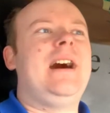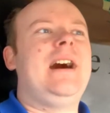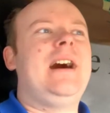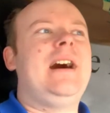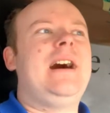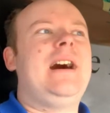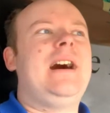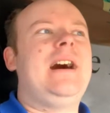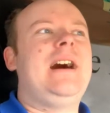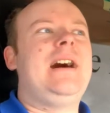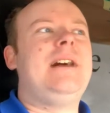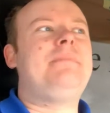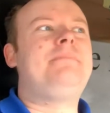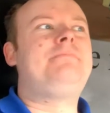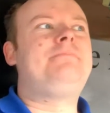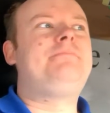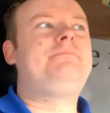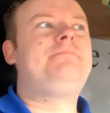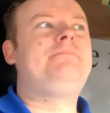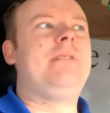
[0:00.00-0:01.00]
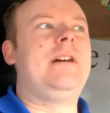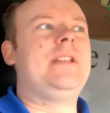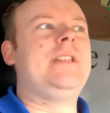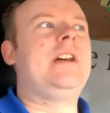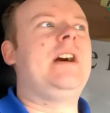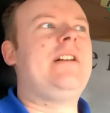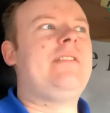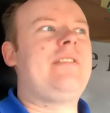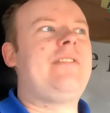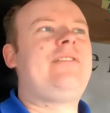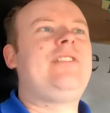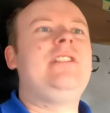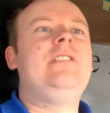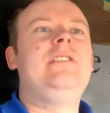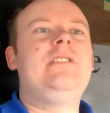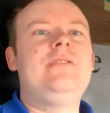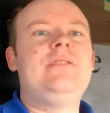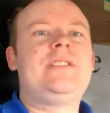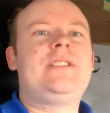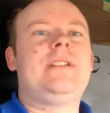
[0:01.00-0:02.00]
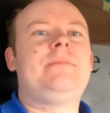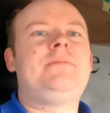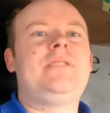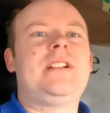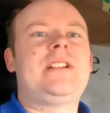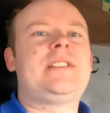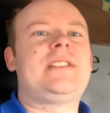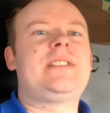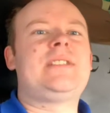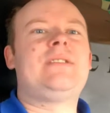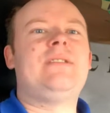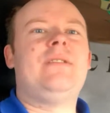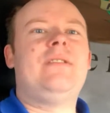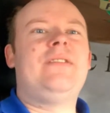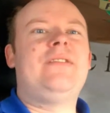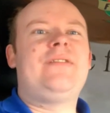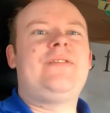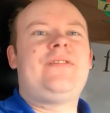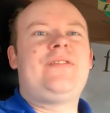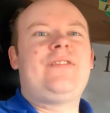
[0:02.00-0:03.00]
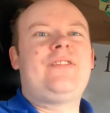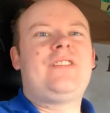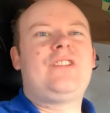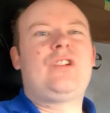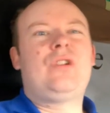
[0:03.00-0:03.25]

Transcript: I now have a few loose subjects that sort of